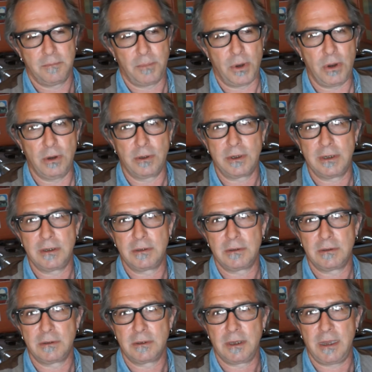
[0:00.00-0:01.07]
bonk and
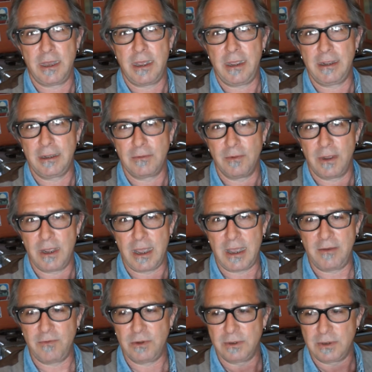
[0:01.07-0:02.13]
clang and what
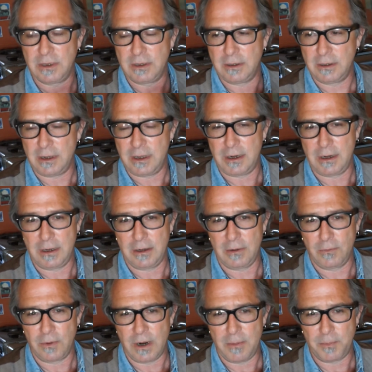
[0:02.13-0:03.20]
have you, and
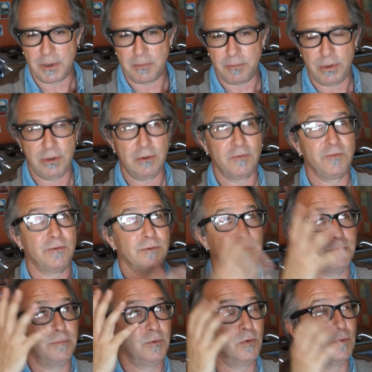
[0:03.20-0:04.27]
erupt a beautiful
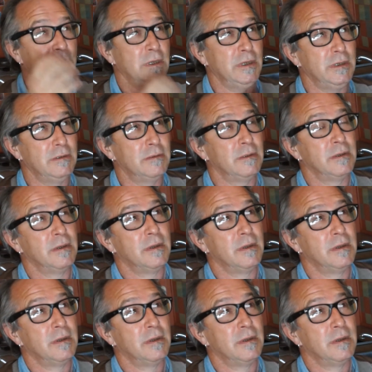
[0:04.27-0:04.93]
green